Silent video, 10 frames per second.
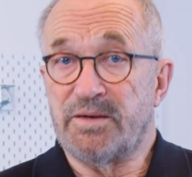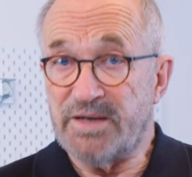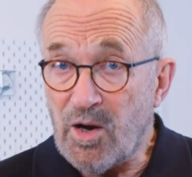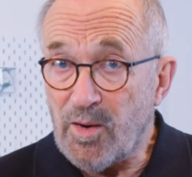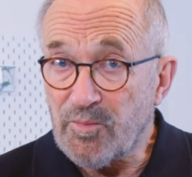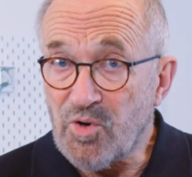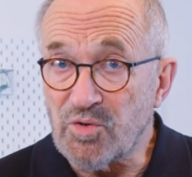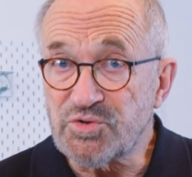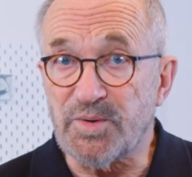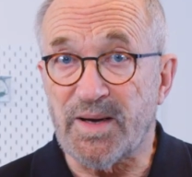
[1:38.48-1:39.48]
Now I'm
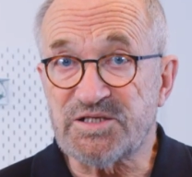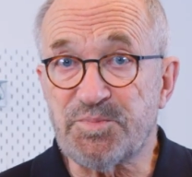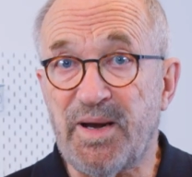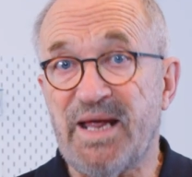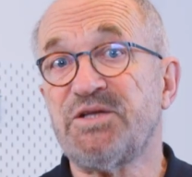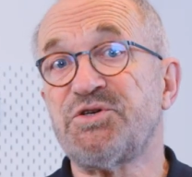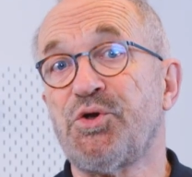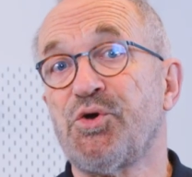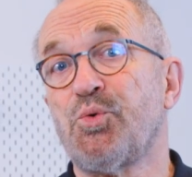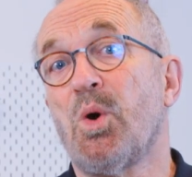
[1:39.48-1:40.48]
going to explain to
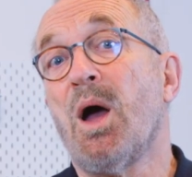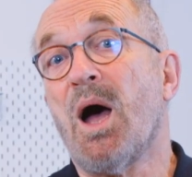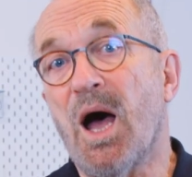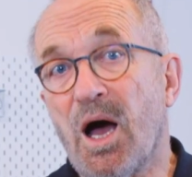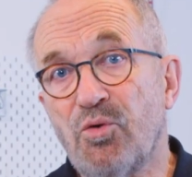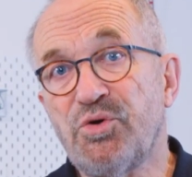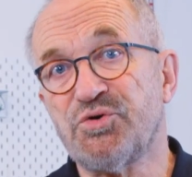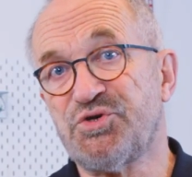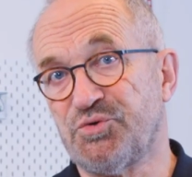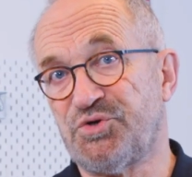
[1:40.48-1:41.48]
you how
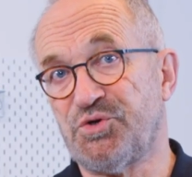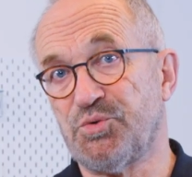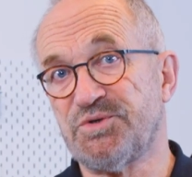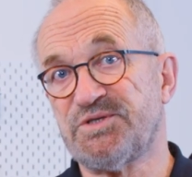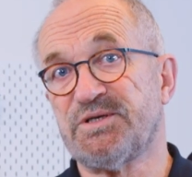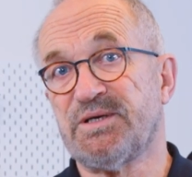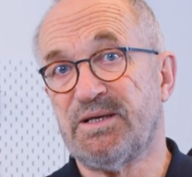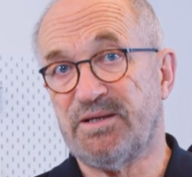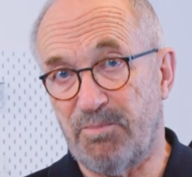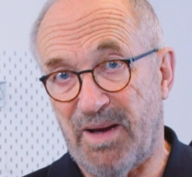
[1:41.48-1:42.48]
you should use
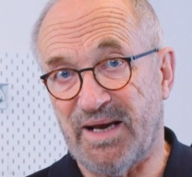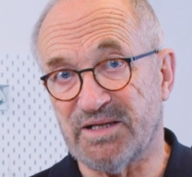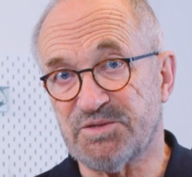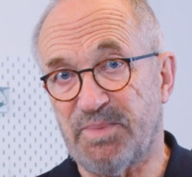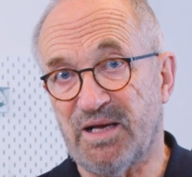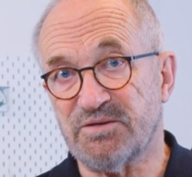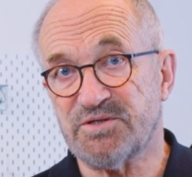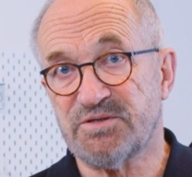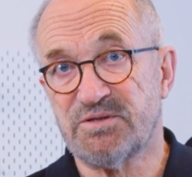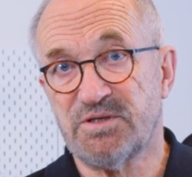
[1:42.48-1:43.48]
the balance belt.